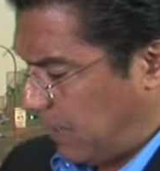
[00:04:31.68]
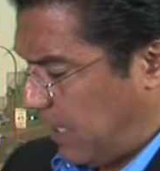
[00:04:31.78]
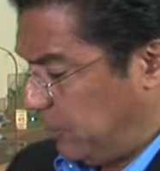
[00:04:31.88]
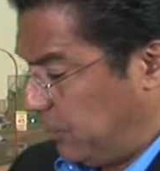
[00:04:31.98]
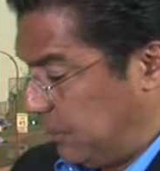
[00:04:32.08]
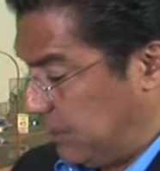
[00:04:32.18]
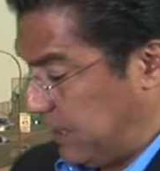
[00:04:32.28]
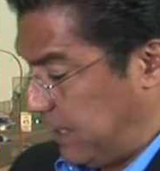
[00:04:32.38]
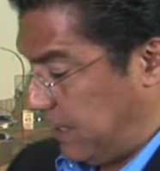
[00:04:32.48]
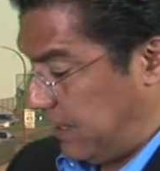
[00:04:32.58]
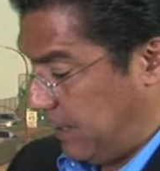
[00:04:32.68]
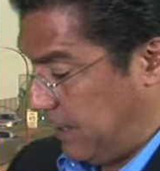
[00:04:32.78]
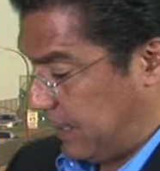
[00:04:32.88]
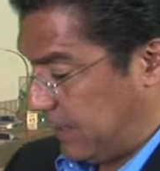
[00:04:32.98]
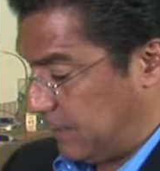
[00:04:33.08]
as you can see,
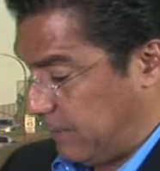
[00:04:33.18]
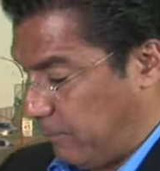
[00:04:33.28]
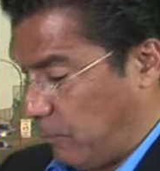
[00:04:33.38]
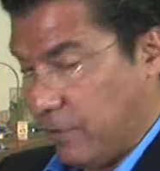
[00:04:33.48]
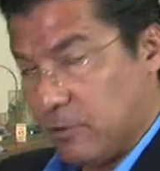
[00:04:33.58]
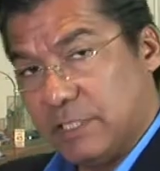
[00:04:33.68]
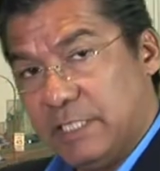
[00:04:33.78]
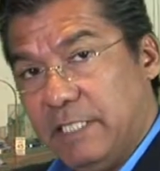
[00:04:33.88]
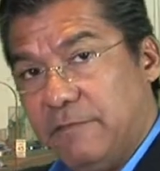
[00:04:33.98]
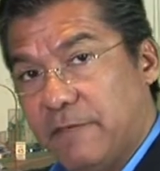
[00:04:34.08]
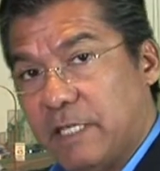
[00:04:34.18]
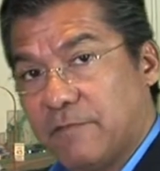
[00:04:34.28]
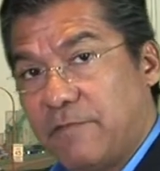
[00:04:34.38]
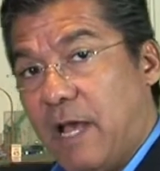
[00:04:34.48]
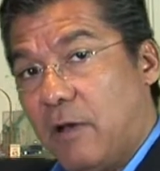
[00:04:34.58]
is when there's defects
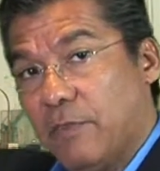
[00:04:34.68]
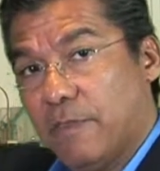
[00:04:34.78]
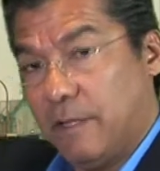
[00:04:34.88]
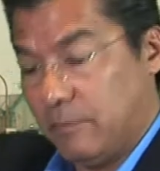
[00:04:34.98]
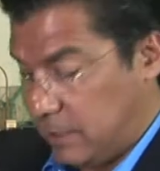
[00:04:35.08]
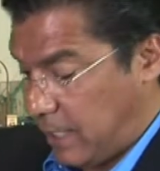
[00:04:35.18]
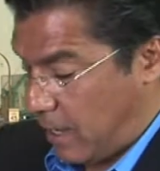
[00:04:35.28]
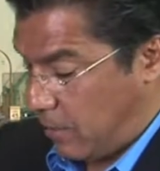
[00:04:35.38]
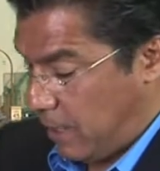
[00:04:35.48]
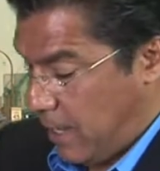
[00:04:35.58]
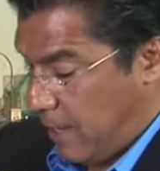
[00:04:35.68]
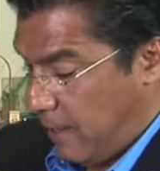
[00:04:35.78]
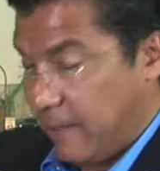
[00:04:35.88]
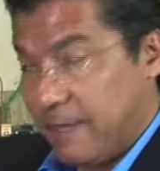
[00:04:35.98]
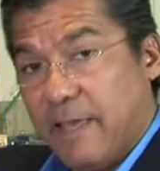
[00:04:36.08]
found, thumbs down,
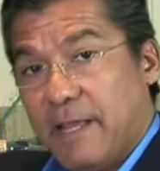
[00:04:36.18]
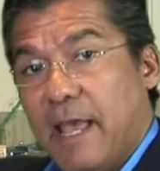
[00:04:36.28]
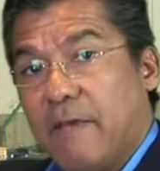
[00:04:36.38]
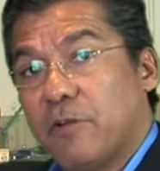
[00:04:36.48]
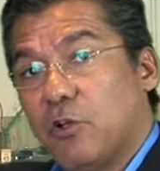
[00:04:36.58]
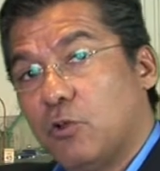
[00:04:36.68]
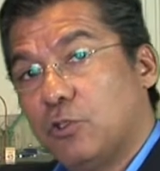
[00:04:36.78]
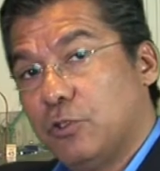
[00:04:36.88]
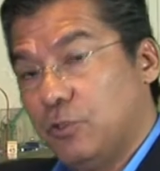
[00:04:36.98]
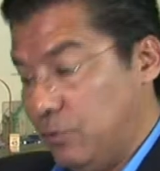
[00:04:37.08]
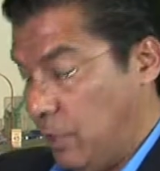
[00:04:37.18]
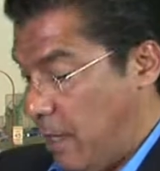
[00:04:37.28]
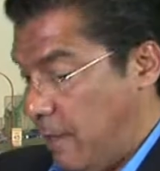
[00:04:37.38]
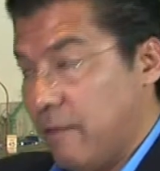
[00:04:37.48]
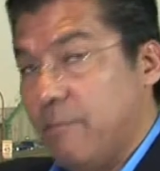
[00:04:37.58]
they then have to go to
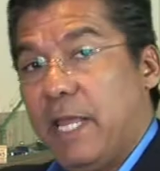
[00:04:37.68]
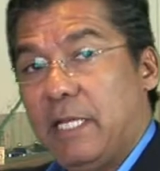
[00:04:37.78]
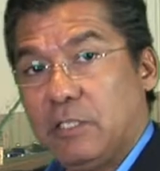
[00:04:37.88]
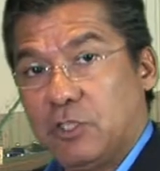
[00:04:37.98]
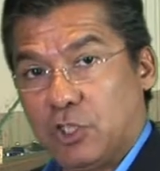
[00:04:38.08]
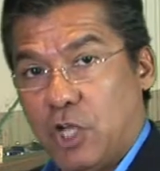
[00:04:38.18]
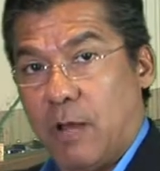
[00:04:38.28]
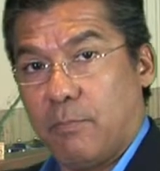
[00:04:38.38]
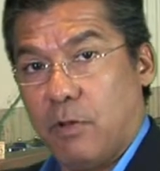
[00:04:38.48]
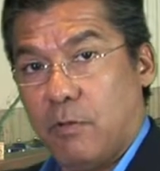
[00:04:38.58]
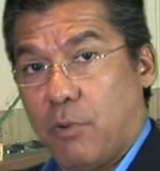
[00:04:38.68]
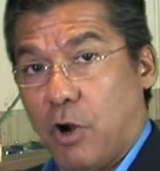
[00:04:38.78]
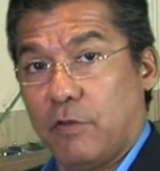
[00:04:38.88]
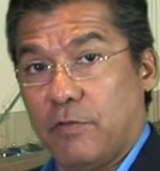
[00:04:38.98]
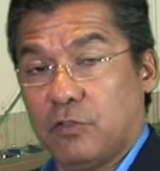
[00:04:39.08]
the maintenance shop
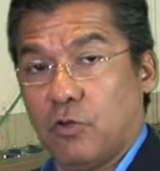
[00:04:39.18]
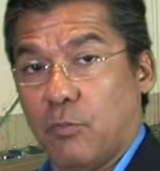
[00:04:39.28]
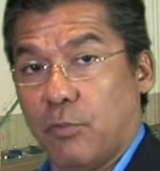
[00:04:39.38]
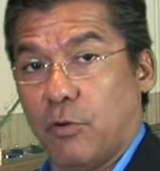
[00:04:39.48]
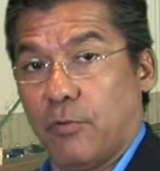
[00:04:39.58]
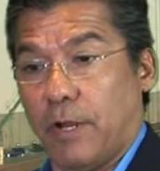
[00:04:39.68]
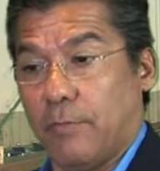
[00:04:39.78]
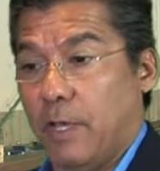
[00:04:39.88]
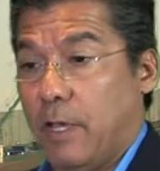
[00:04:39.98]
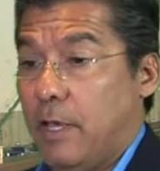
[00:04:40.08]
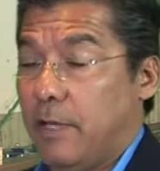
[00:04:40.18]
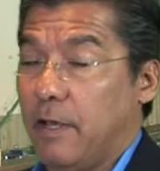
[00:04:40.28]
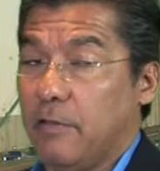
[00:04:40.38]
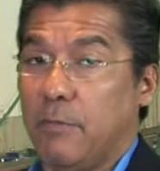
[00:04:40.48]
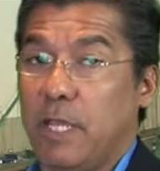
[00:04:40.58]
part of this whole program.
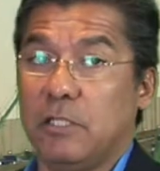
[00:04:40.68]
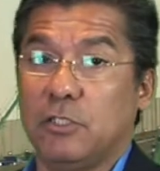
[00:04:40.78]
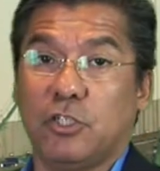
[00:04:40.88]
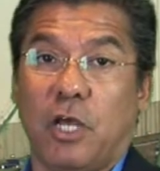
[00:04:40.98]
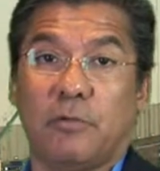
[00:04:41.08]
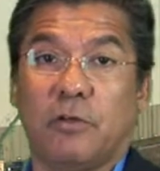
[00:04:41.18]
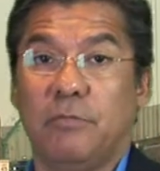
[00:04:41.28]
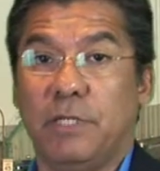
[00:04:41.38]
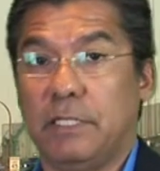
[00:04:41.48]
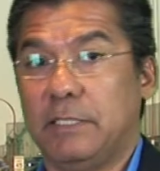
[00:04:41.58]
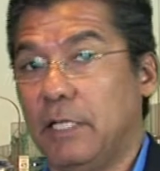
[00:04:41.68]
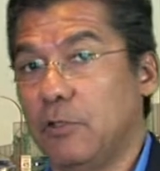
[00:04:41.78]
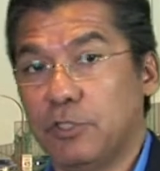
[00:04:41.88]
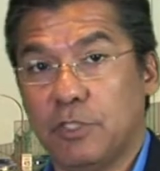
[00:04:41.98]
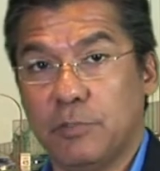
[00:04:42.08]
Now, the maintenance shop could be a
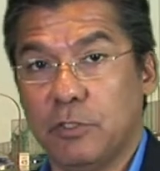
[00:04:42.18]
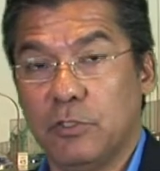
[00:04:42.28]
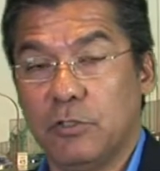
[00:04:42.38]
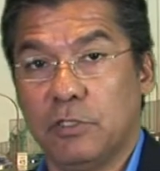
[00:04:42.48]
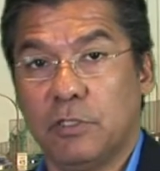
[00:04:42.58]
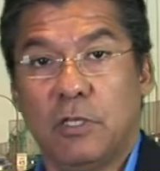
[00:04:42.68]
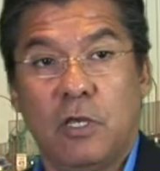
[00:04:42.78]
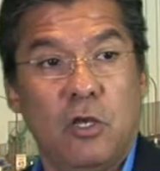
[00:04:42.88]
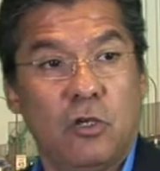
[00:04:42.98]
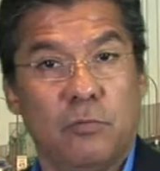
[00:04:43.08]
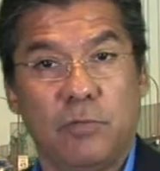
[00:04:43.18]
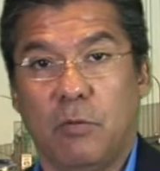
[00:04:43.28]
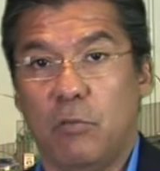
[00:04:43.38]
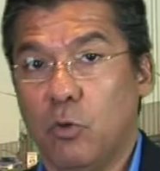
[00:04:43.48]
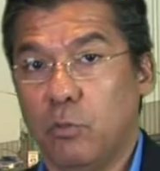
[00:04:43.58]
dealership you're using, could be a
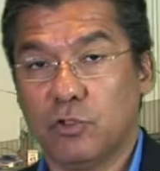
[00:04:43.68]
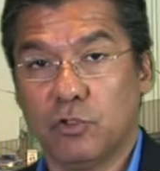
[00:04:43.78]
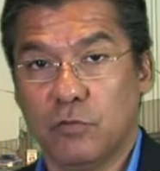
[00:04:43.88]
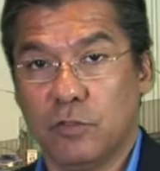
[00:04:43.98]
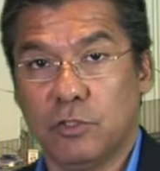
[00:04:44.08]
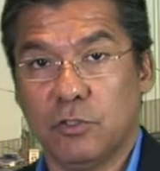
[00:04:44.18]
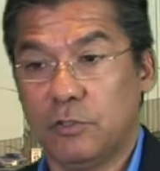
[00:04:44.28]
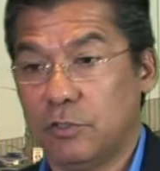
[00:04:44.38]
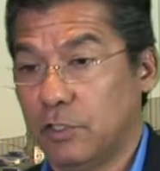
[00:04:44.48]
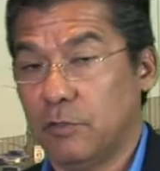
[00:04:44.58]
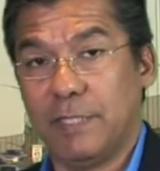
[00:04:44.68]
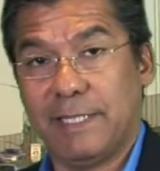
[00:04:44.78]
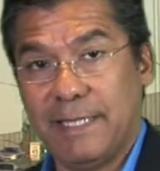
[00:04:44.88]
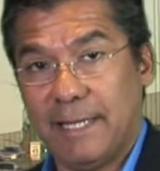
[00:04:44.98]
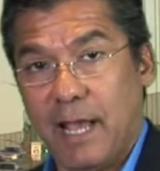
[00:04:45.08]
mobile service you're using, could be
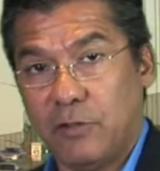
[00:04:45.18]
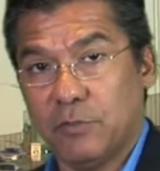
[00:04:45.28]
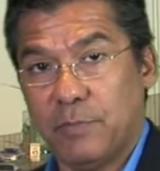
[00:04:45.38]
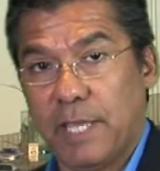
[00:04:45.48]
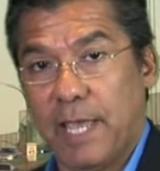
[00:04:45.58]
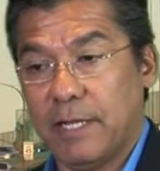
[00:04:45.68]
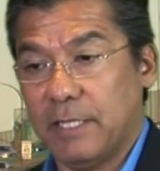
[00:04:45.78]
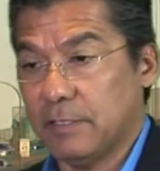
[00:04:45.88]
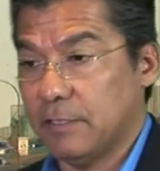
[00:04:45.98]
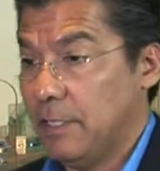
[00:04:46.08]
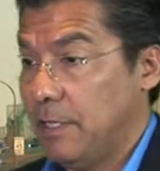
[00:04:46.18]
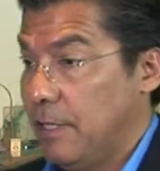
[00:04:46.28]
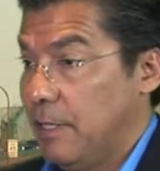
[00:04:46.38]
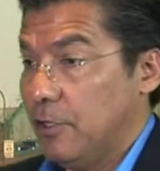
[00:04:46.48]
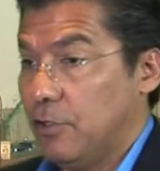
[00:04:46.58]
in-house mechanics,
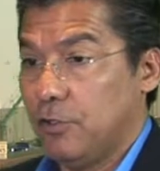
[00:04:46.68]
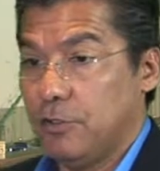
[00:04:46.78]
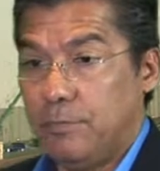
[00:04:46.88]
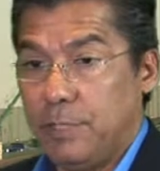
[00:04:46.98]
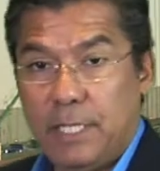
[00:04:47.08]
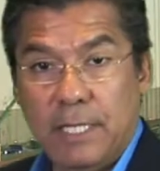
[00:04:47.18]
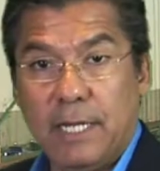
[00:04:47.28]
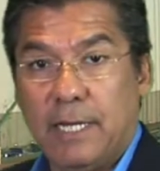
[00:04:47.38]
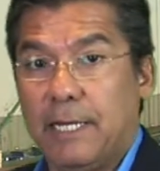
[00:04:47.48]
could be,